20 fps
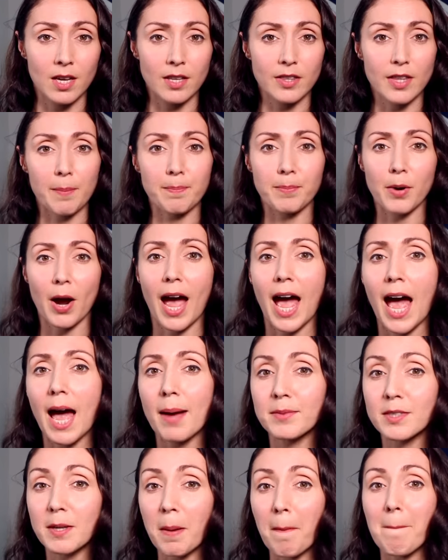then
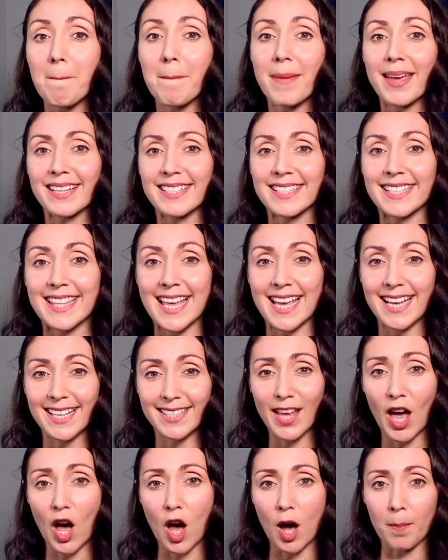perhaps mix
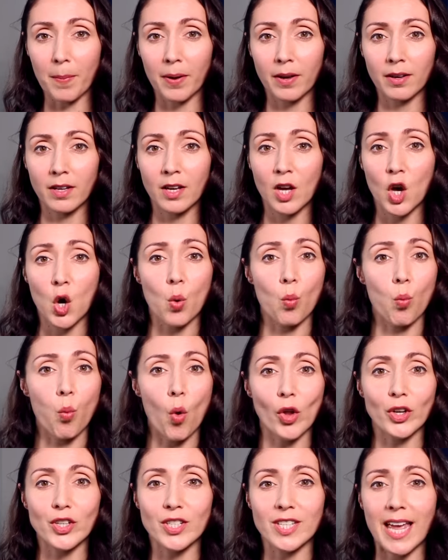things up.
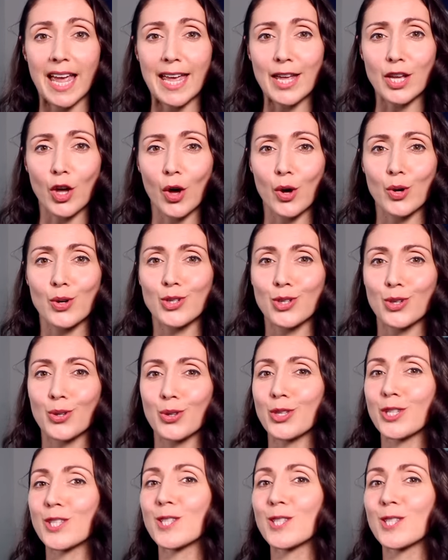One day go to the